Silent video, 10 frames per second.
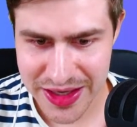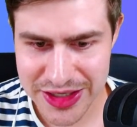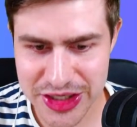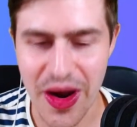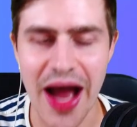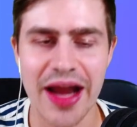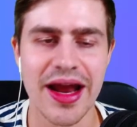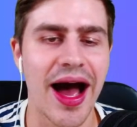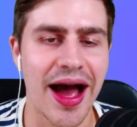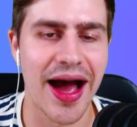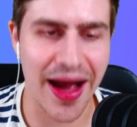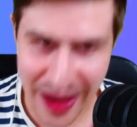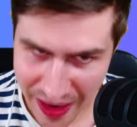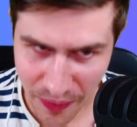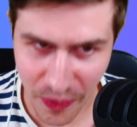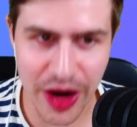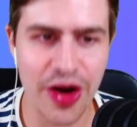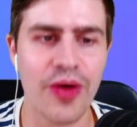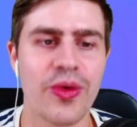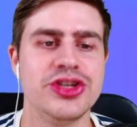So I want to
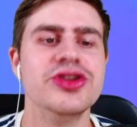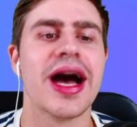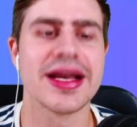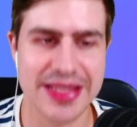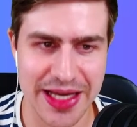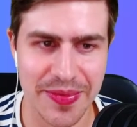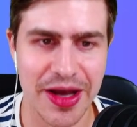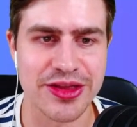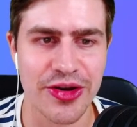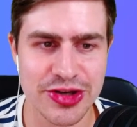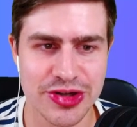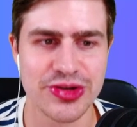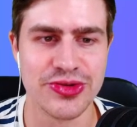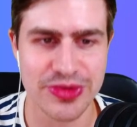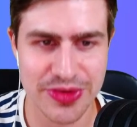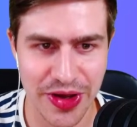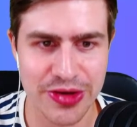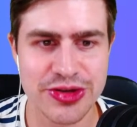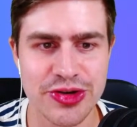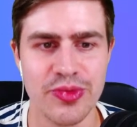know what you guys think about those two
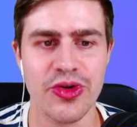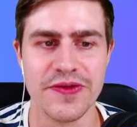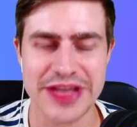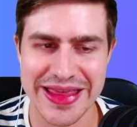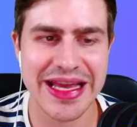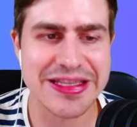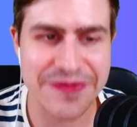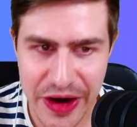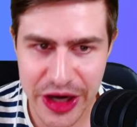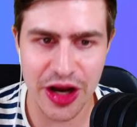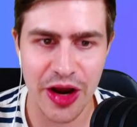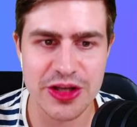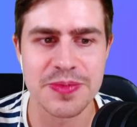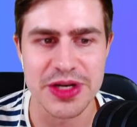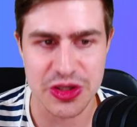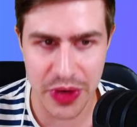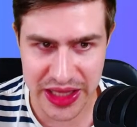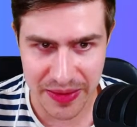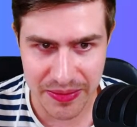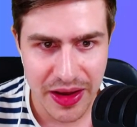moves. I think it's very close between
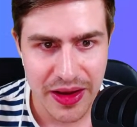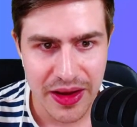them.